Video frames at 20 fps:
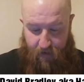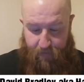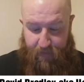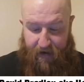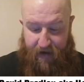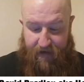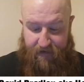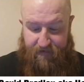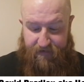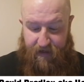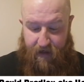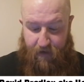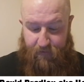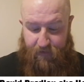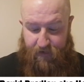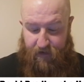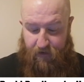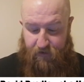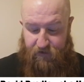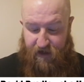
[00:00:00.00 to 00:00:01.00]
A
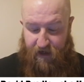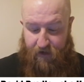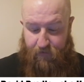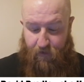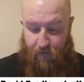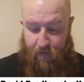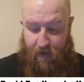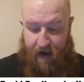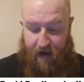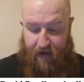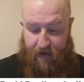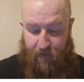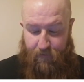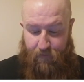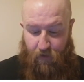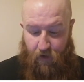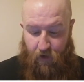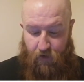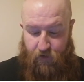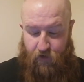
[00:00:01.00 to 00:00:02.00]
part-time DJ from Higher
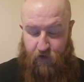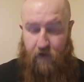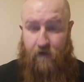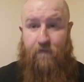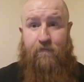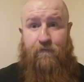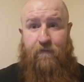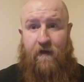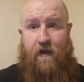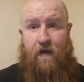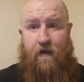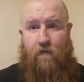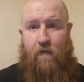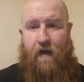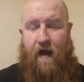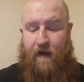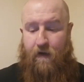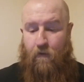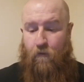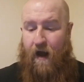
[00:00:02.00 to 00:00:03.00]
Broughton.
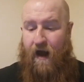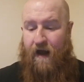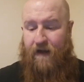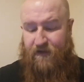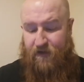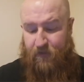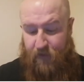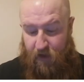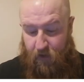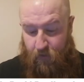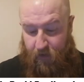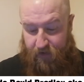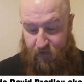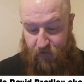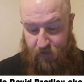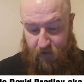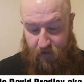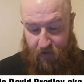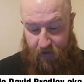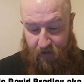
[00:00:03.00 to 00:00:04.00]
Right, well, answer me a
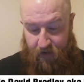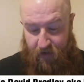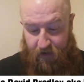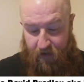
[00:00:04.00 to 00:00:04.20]
question.